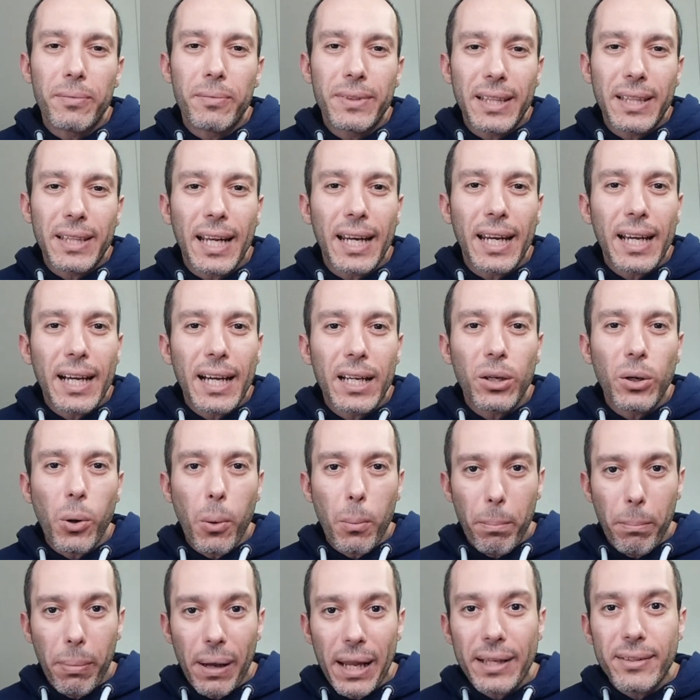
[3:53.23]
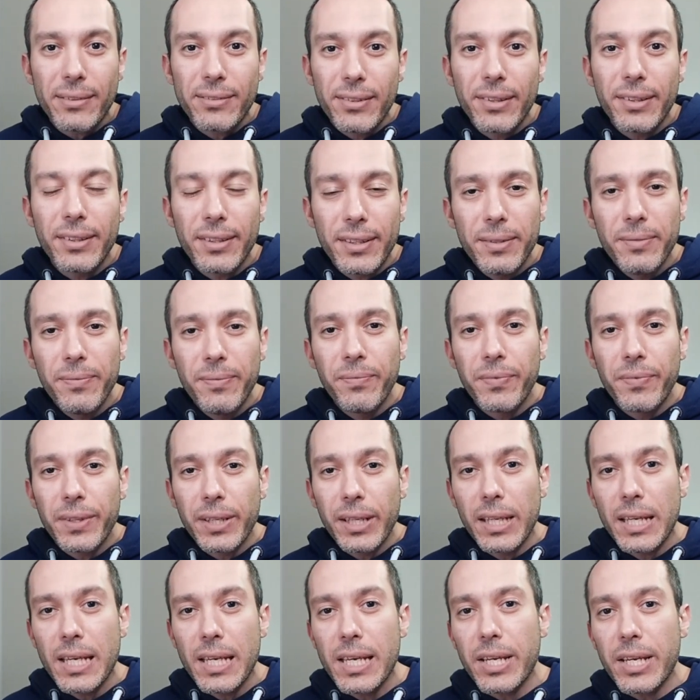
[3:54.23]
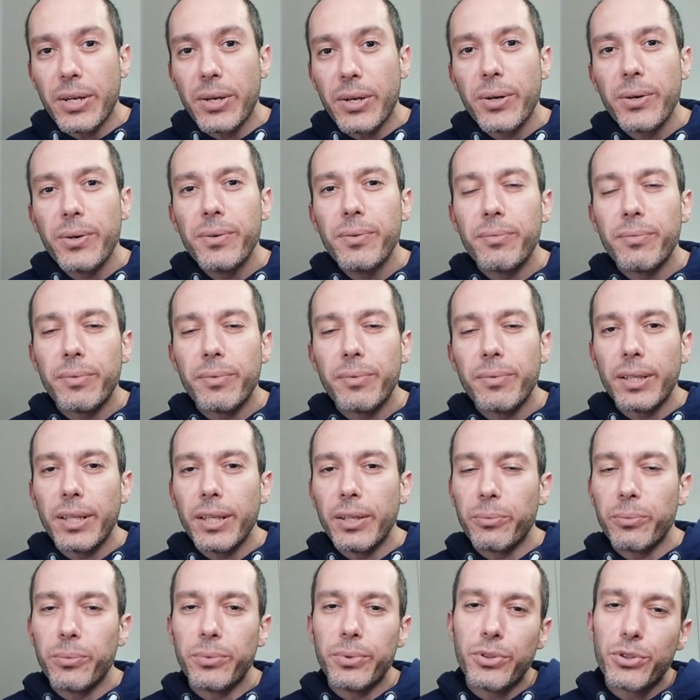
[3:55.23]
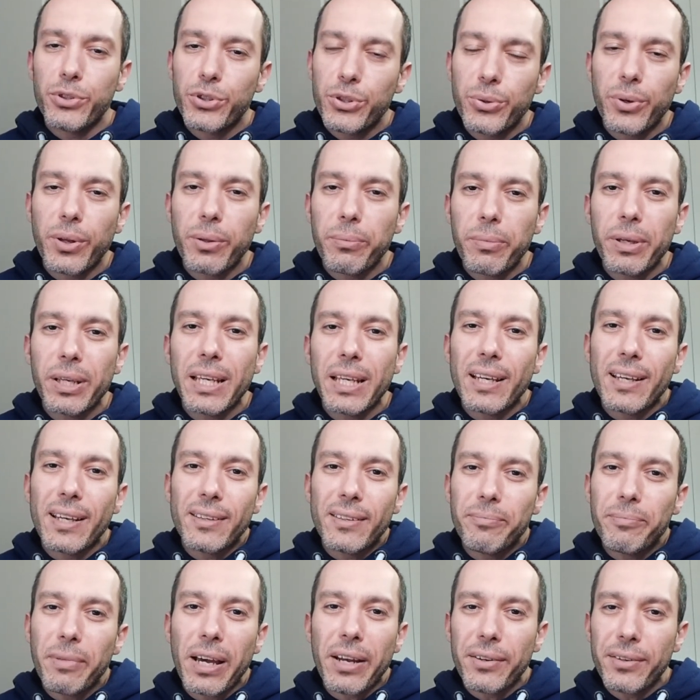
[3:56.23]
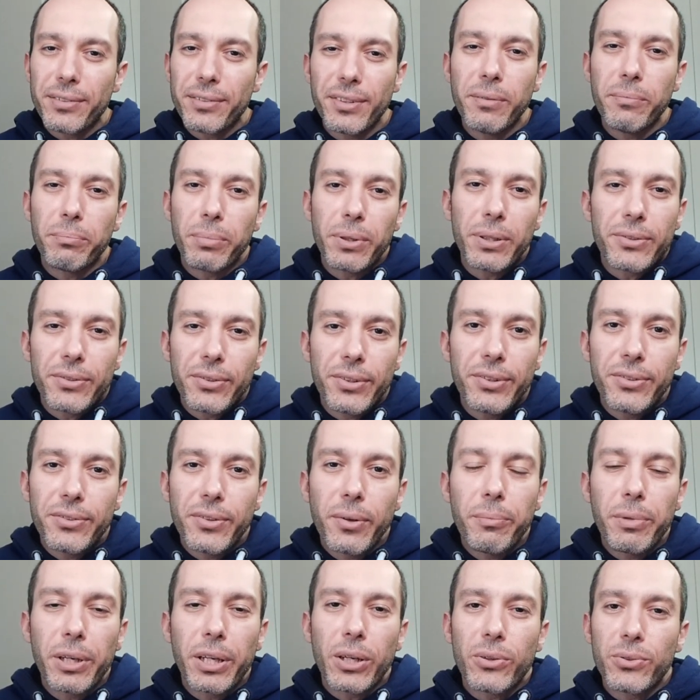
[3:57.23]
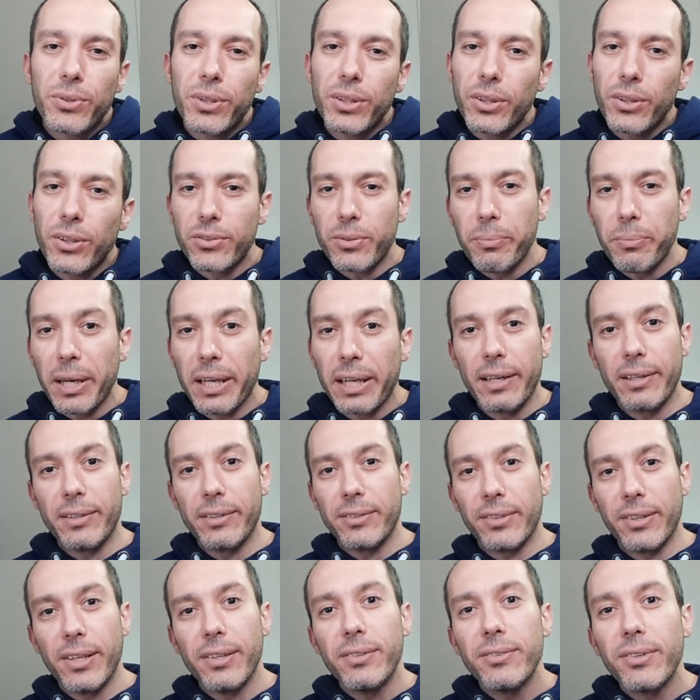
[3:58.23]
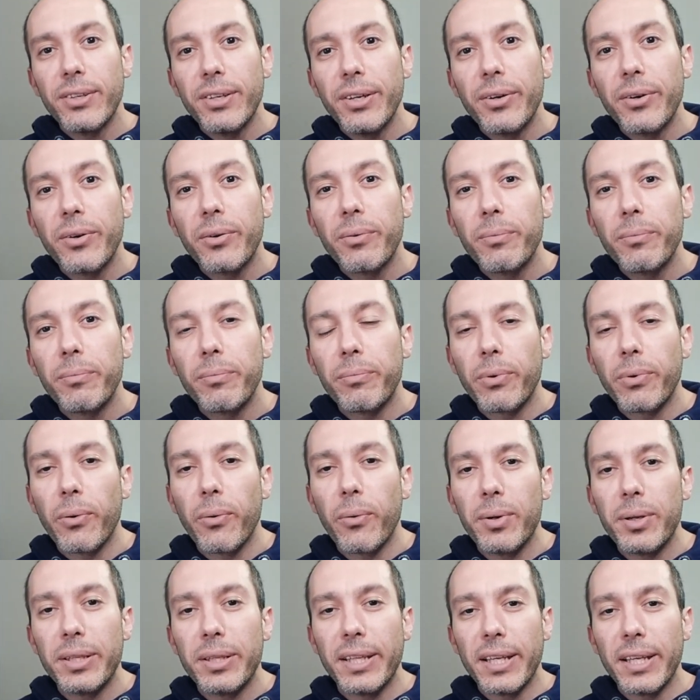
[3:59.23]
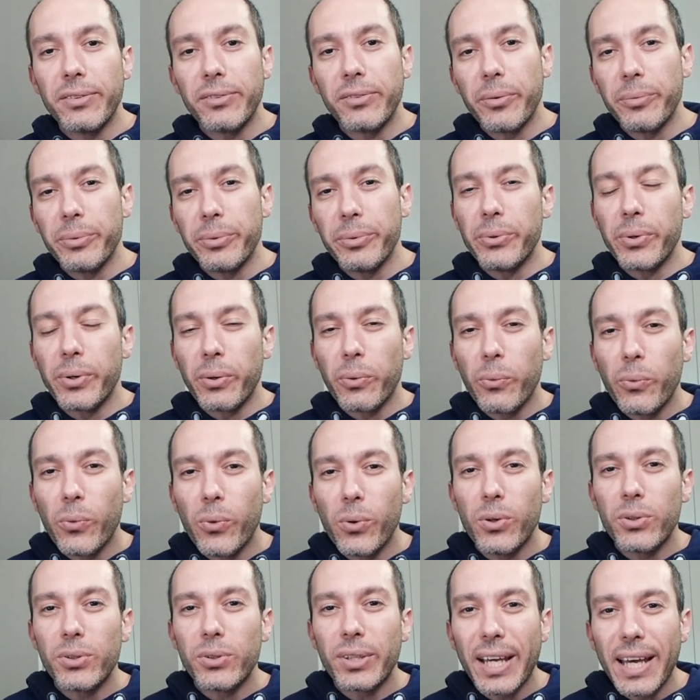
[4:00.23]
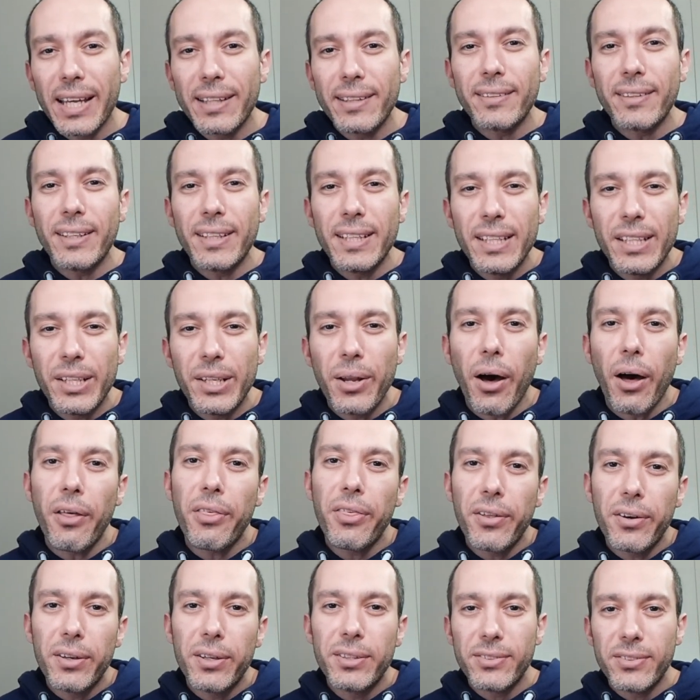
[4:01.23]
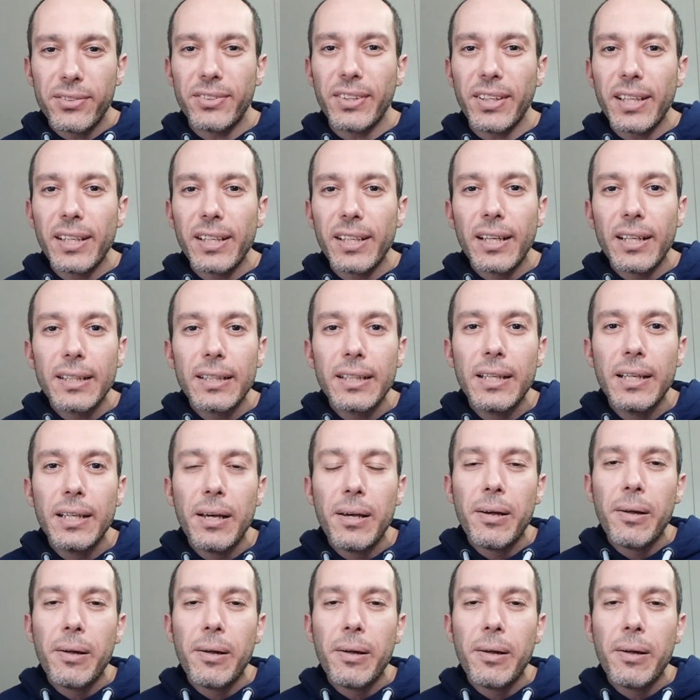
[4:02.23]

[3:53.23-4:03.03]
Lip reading: technical complexity here. It shouldn't be a very simple system because it doesn't make any sense here. Probably the interviewer won't get enough signal.